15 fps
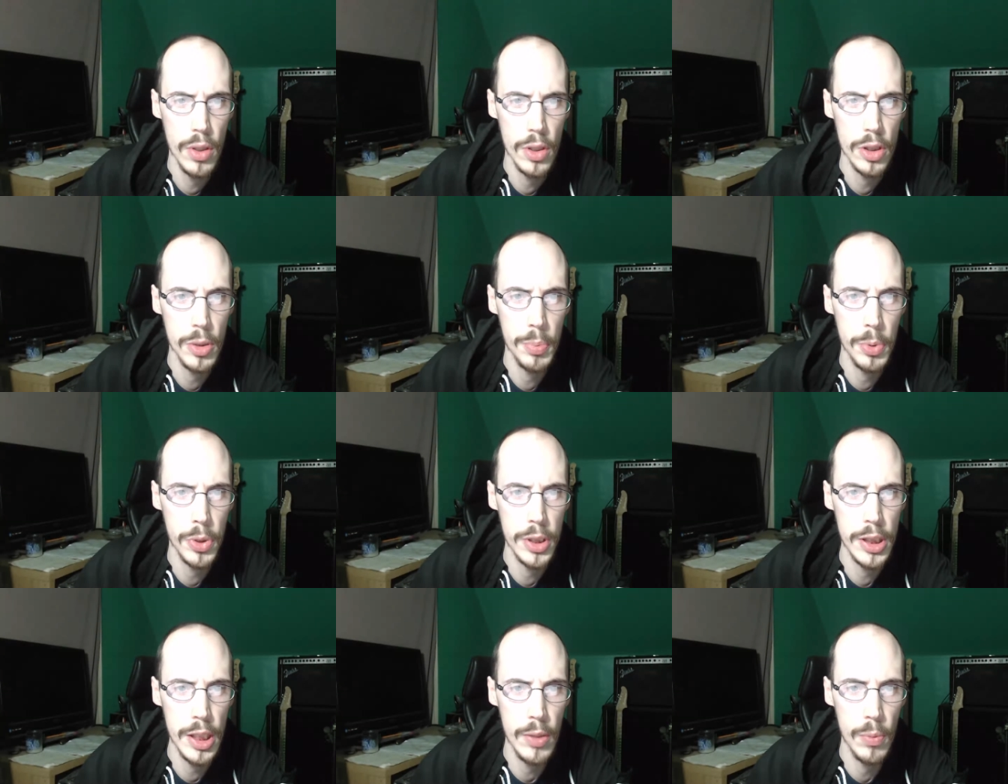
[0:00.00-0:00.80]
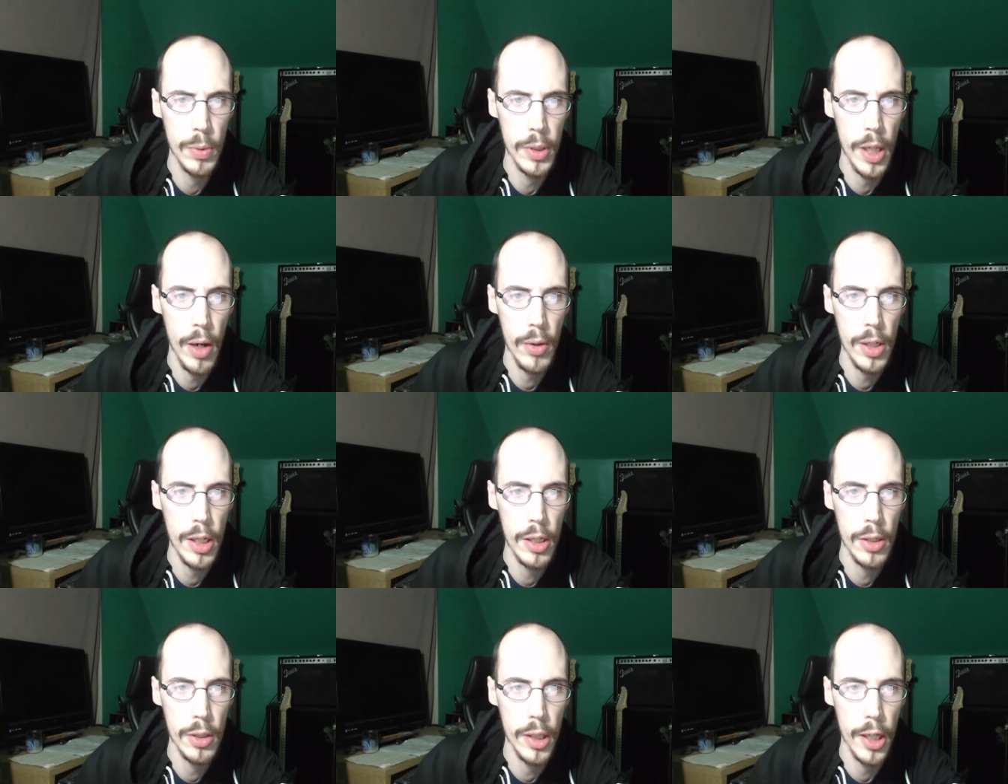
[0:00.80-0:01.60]
should proceed without any
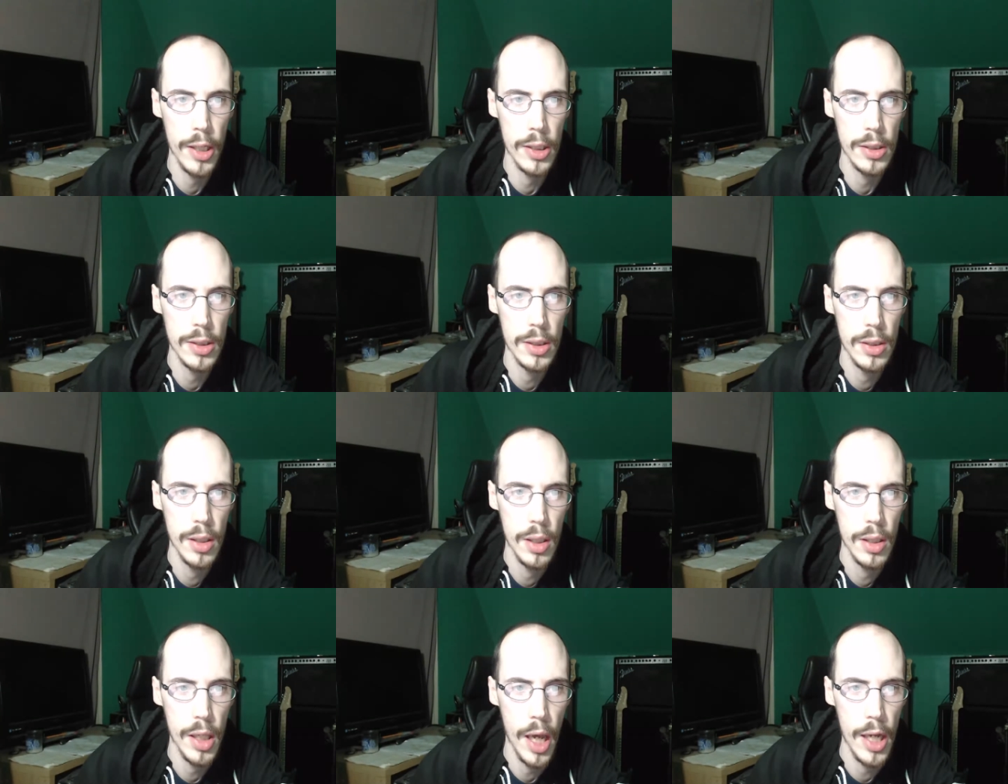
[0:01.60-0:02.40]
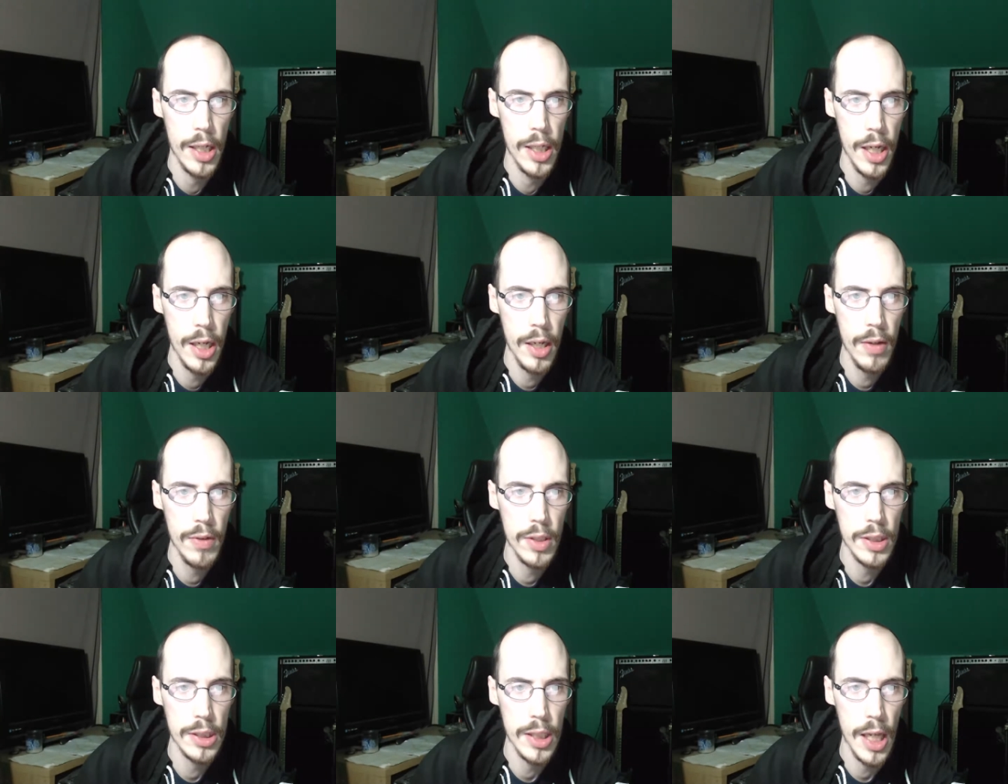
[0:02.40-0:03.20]
delays. The identity of the
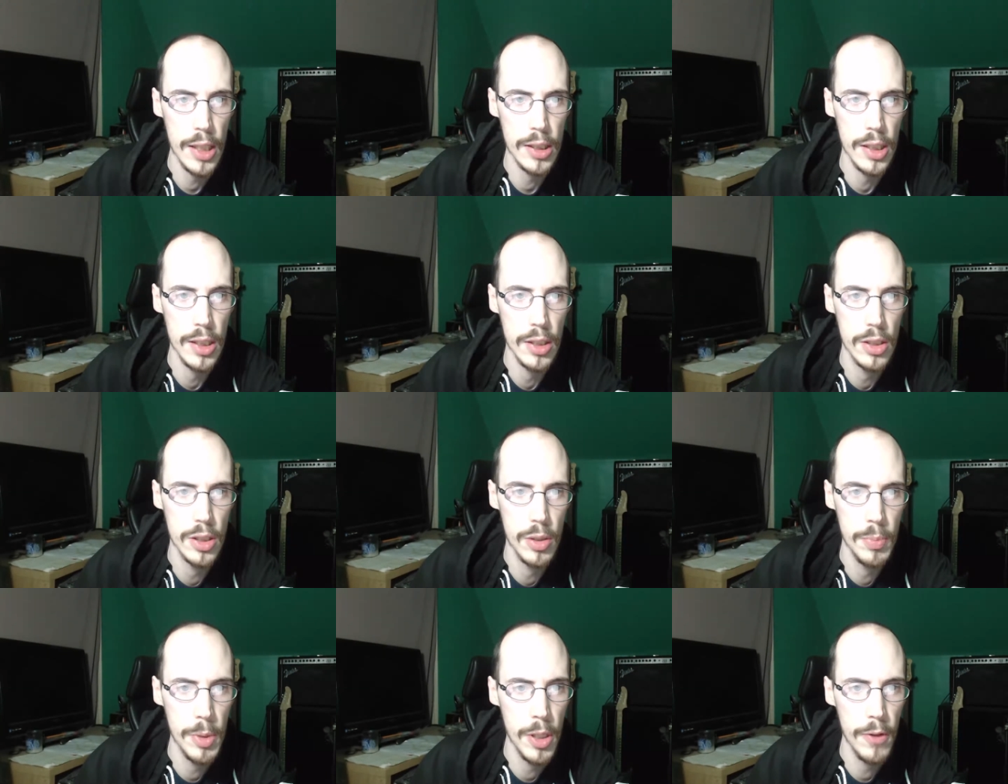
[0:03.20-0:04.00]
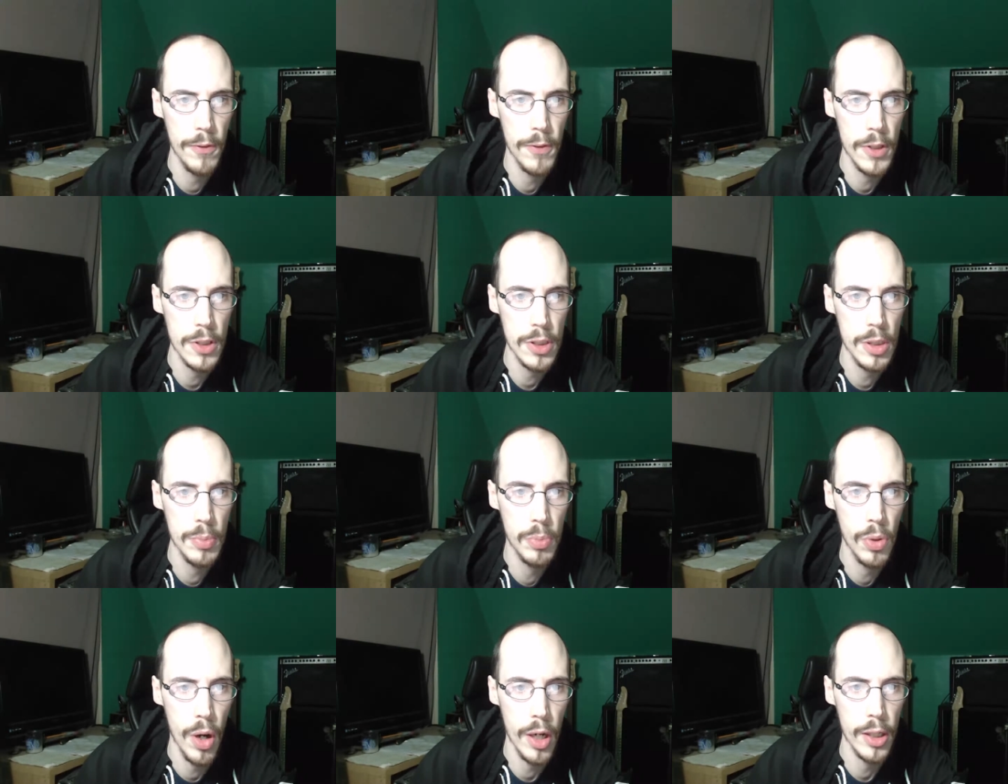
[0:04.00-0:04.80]
assassin should be officially
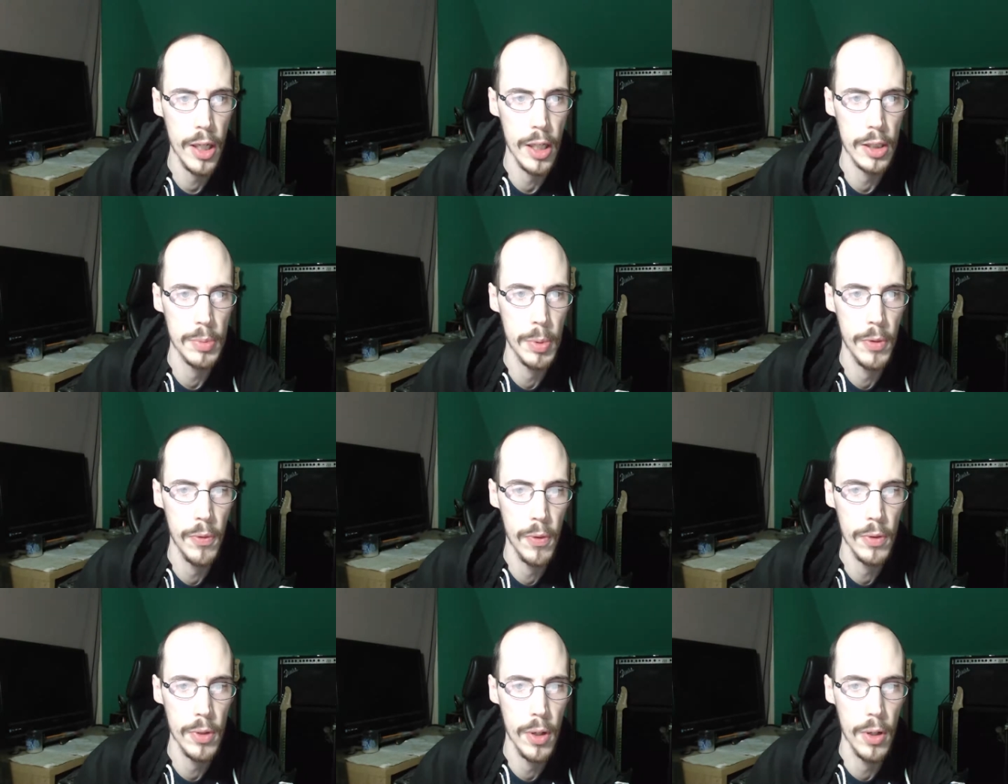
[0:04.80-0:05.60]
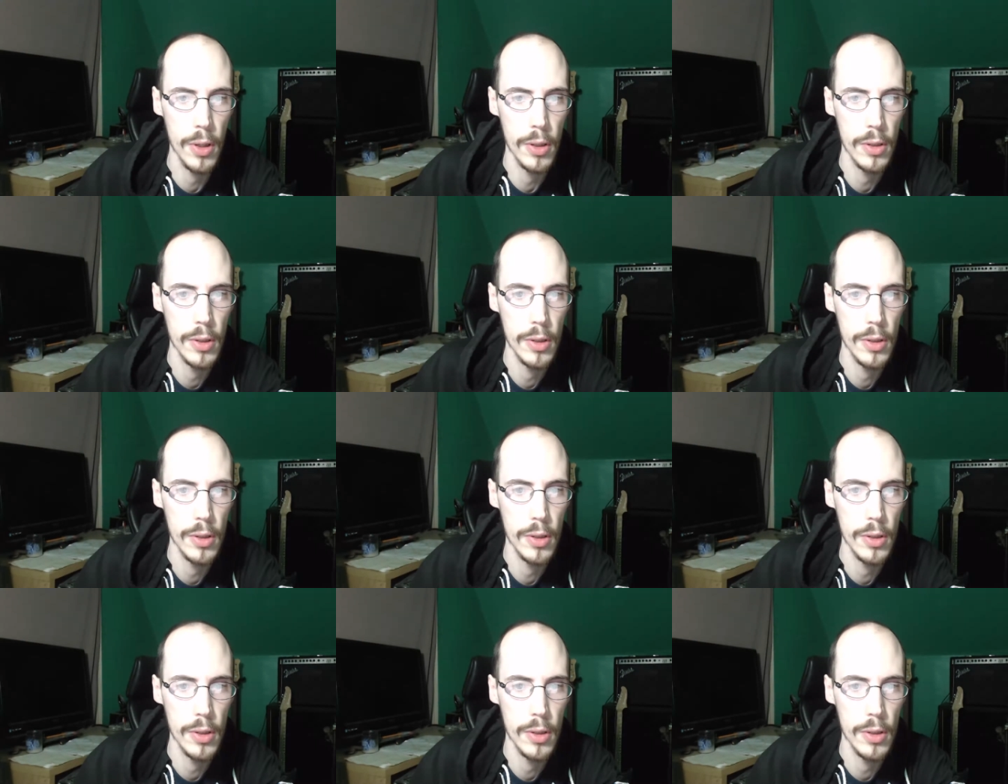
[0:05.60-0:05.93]
broadcast before long.